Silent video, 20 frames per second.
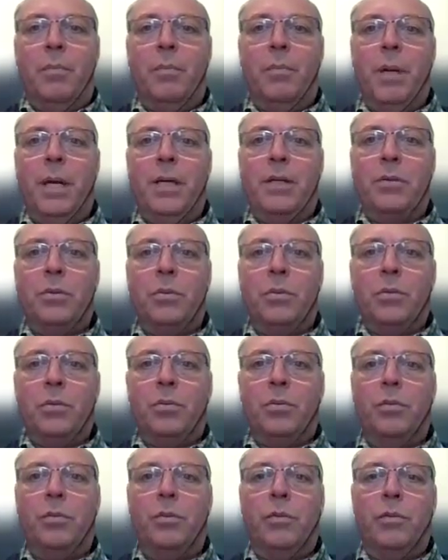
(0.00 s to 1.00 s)
back to
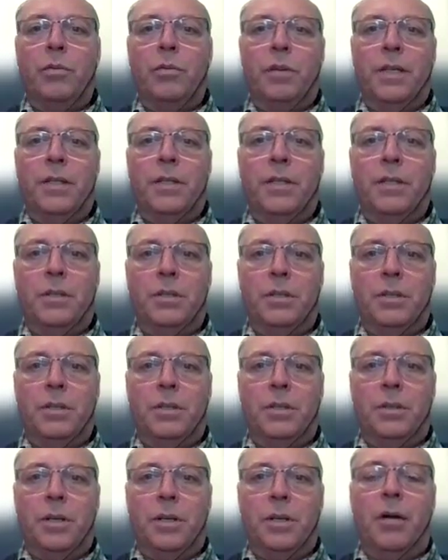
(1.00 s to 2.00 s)
full feeds
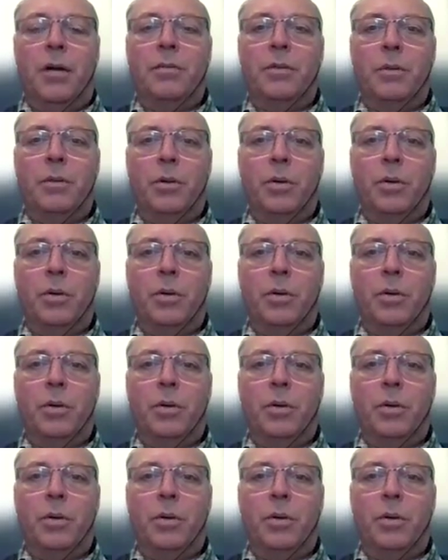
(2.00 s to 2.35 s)
after